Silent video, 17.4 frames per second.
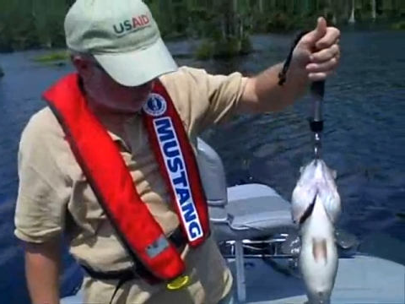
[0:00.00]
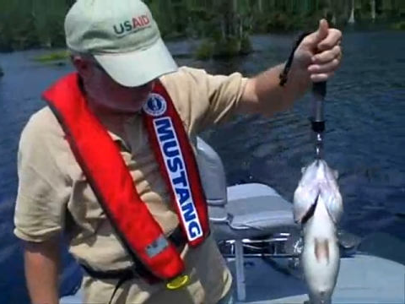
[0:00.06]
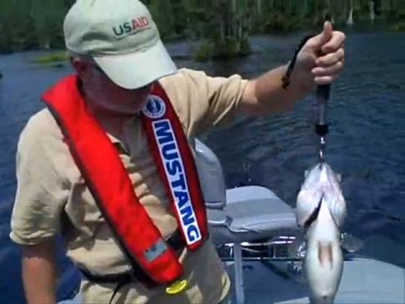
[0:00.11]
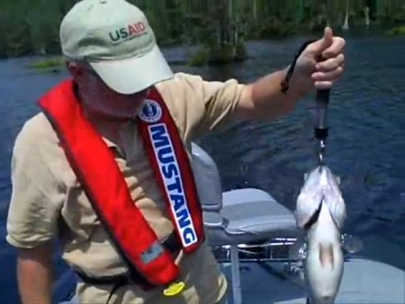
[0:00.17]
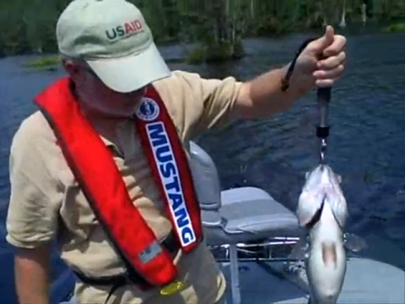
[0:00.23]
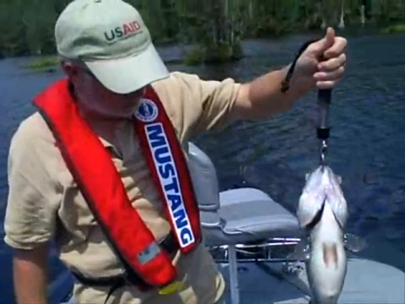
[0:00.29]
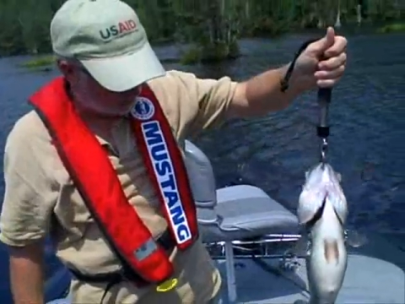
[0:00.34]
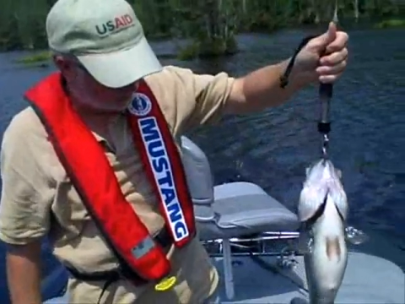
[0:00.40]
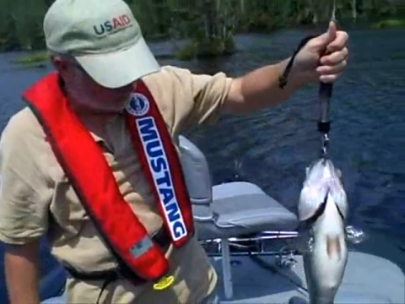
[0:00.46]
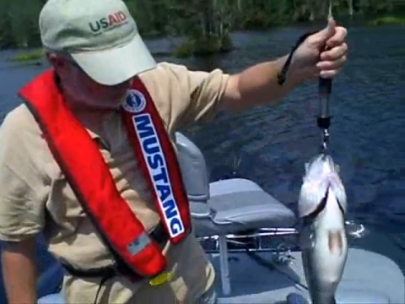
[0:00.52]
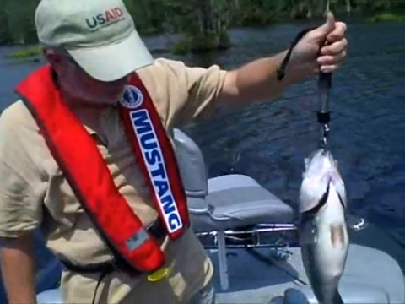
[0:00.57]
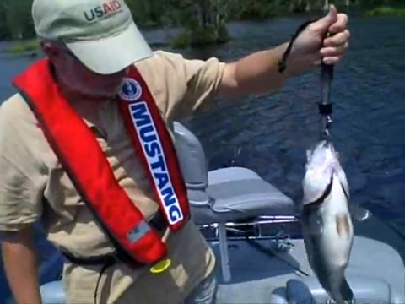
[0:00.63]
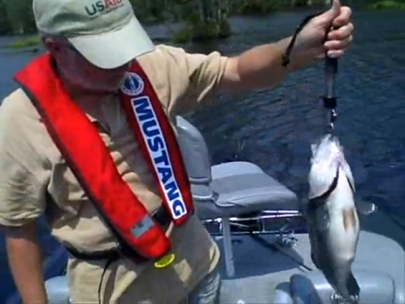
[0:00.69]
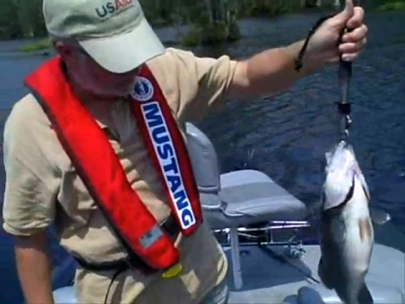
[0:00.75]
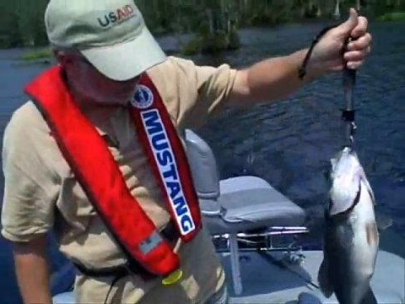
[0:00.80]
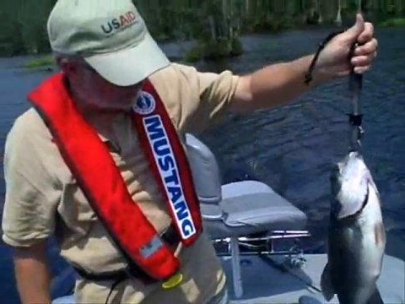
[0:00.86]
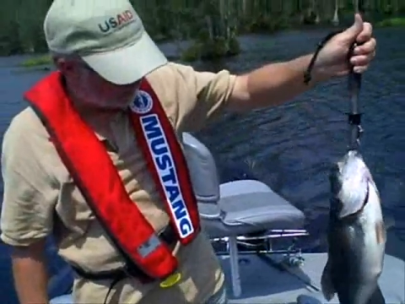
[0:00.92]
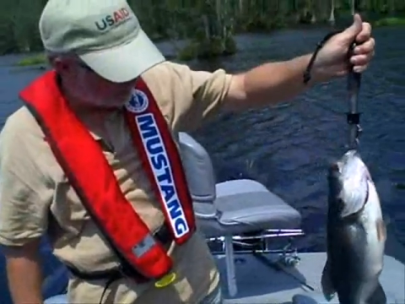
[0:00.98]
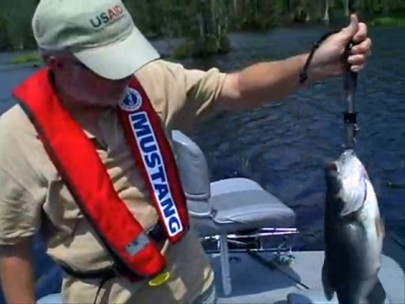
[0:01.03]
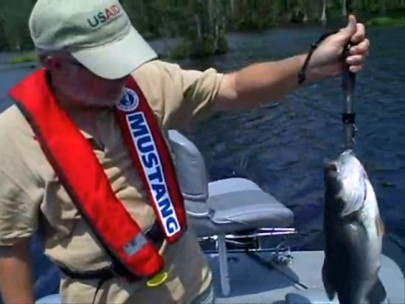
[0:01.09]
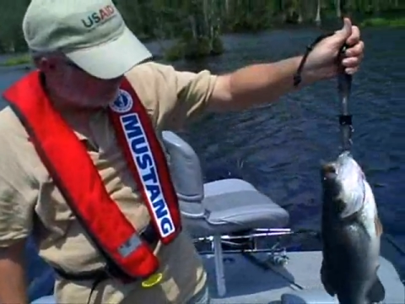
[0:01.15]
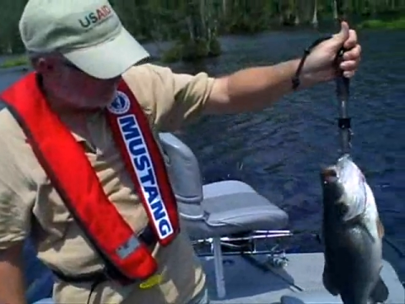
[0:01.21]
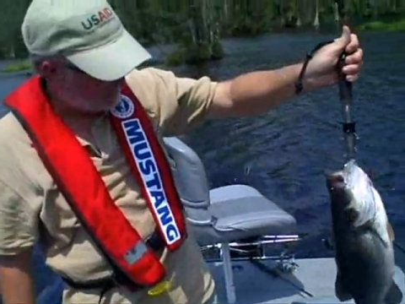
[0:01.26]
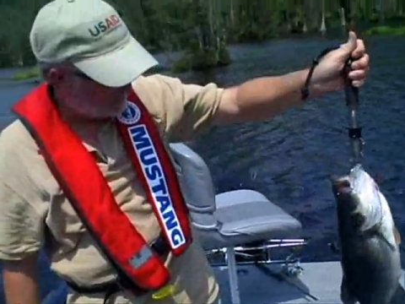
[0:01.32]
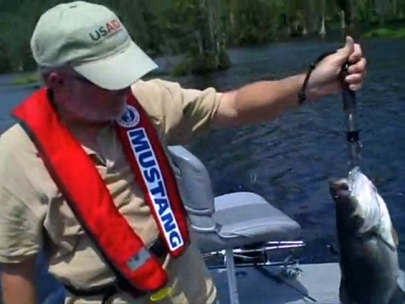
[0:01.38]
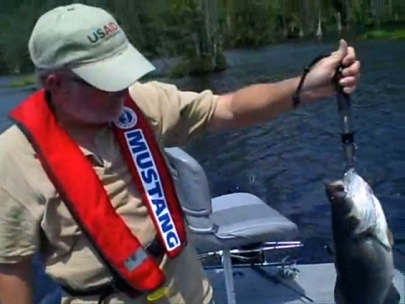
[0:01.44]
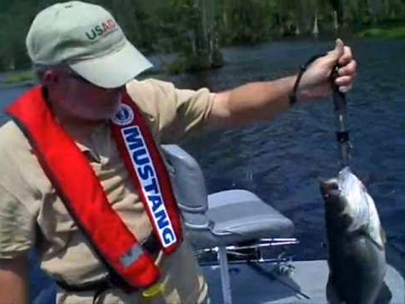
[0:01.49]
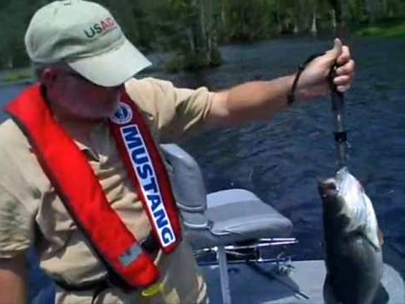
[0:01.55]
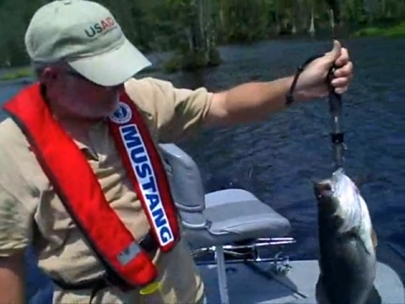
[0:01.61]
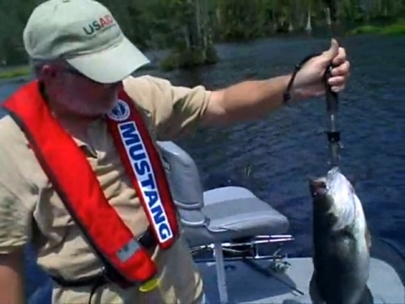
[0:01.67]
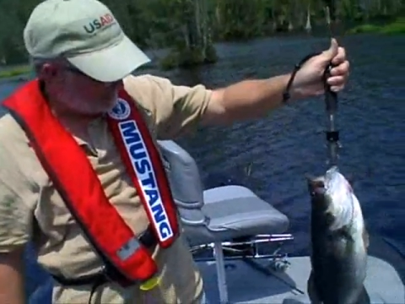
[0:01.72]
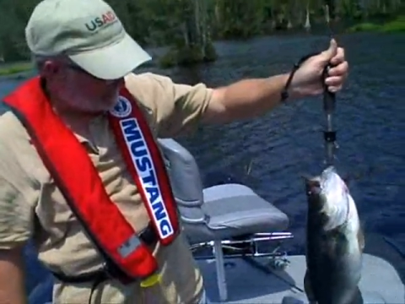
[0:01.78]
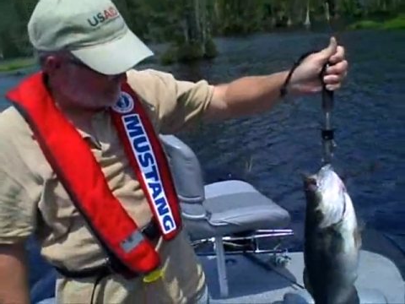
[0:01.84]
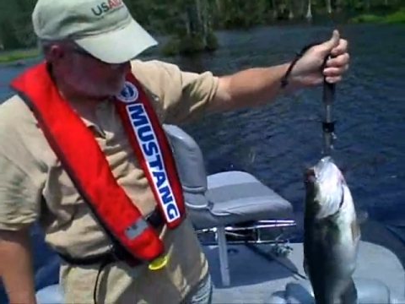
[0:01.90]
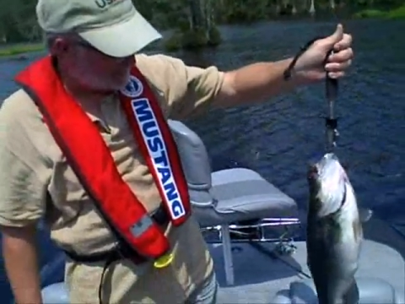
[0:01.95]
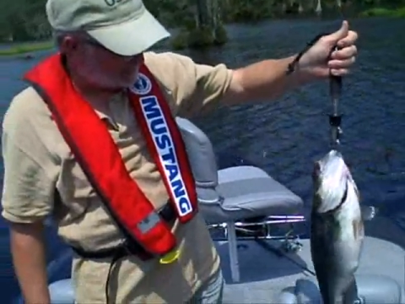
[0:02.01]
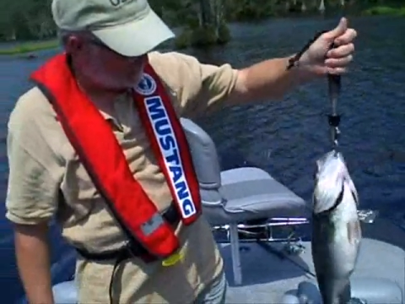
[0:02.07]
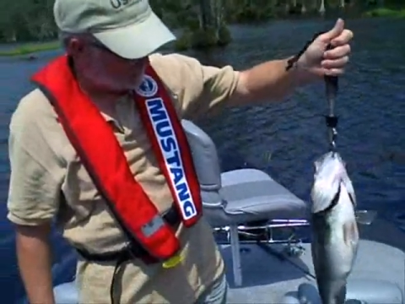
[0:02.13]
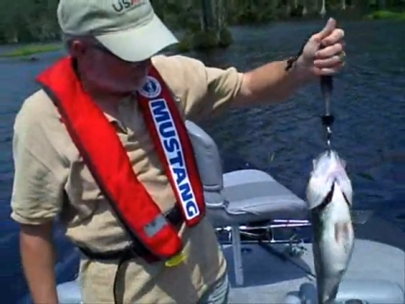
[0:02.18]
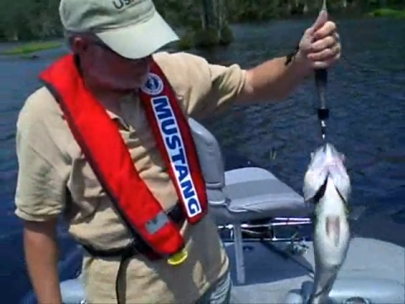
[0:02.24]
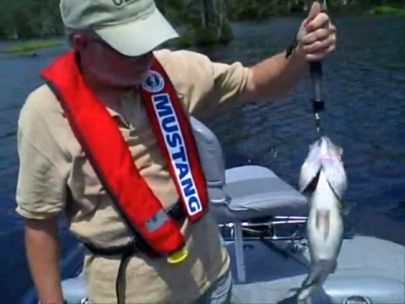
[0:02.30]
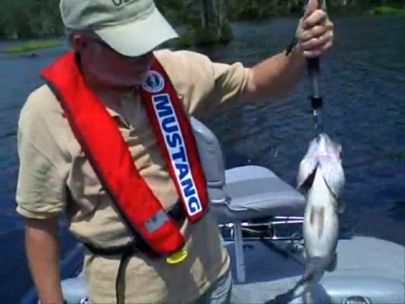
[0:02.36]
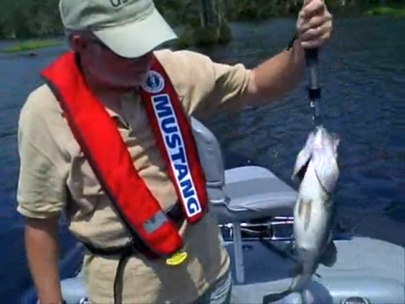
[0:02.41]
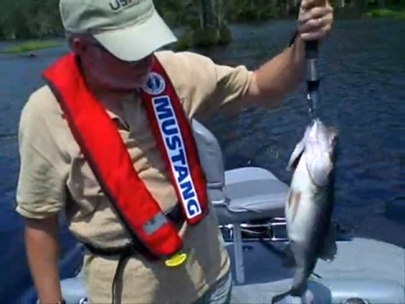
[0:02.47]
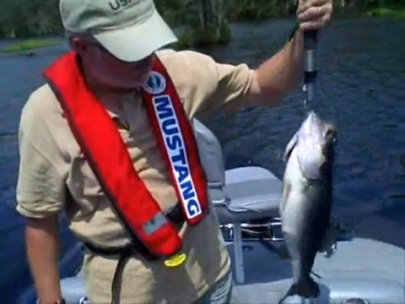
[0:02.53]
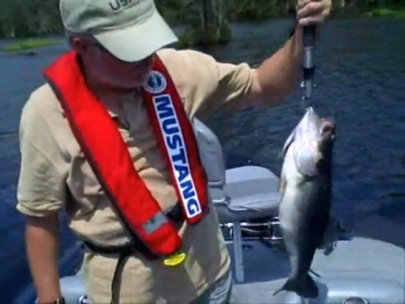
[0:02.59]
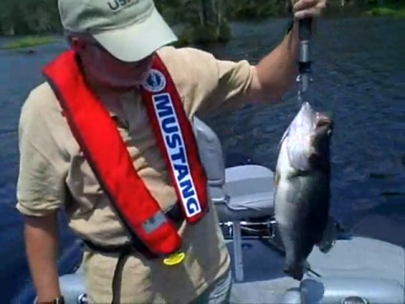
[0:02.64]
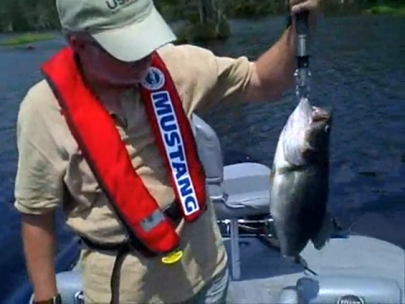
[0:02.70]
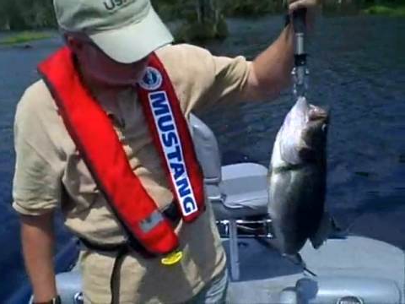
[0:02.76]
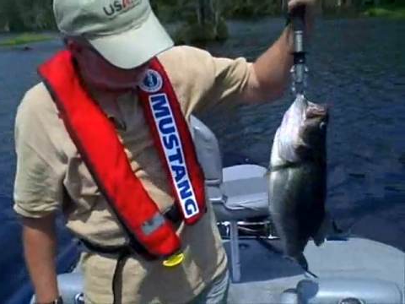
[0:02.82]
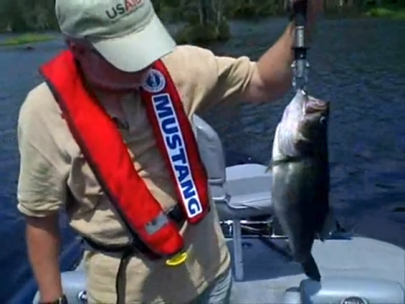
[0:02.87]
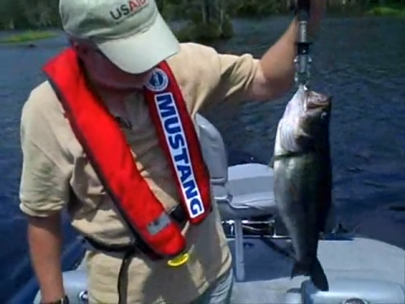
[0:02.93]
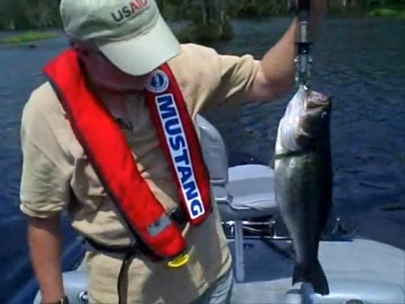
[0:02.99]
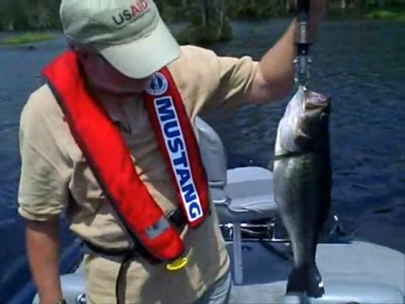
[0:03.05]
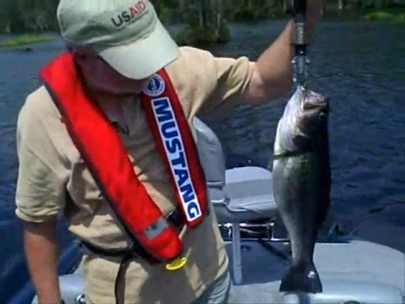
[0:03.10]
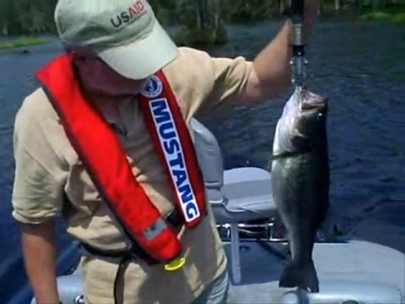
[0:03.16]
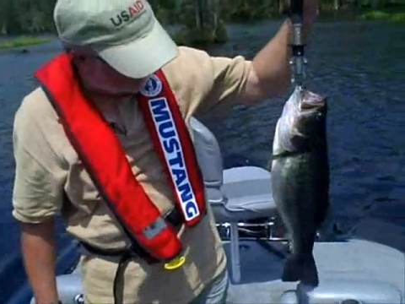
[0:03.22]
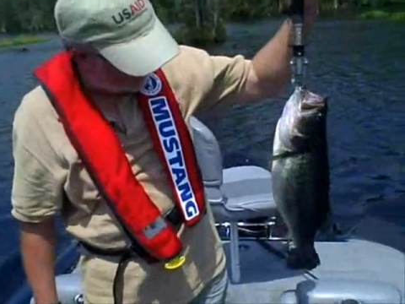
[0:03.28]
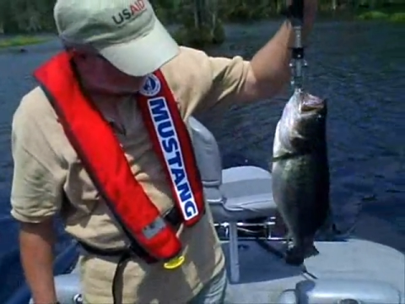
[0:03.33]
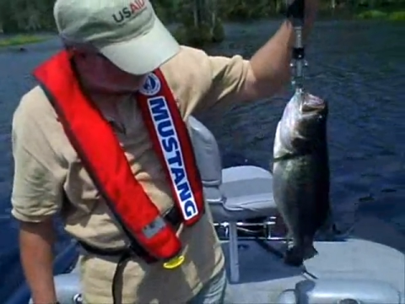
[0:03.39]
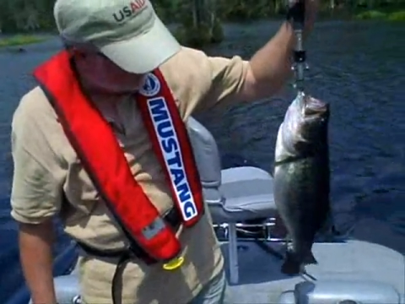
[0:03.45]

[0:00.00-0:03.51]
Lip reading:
Nobody's mouth can be seen.